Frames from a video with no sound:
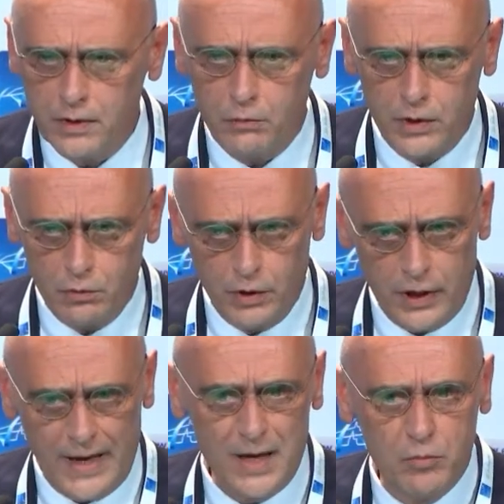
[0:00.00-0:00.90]
we
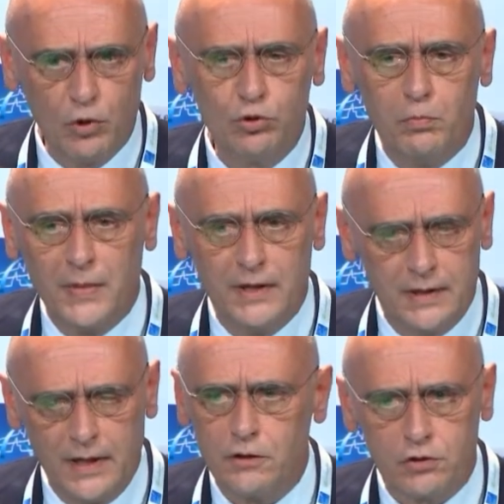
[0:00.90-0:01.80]
were able to
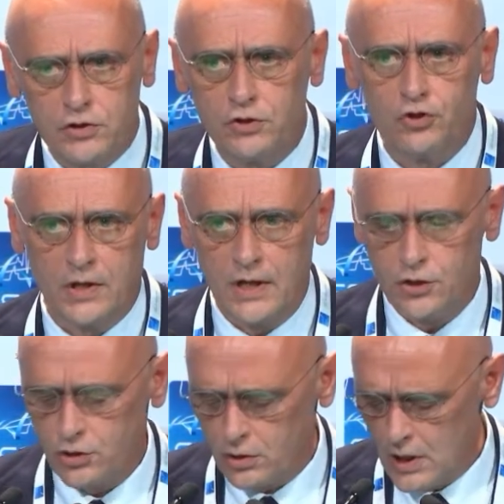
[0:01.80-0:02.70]
maintain
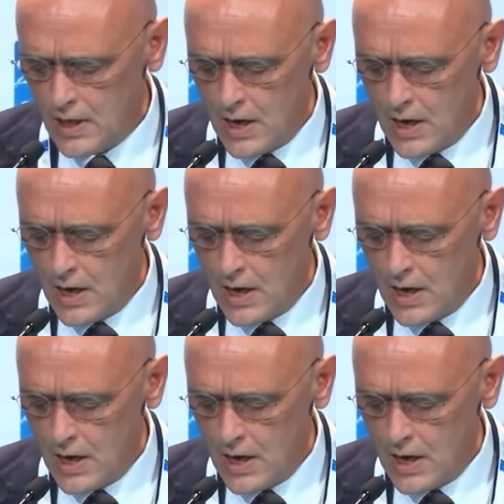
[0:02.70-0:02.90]
oxygenation,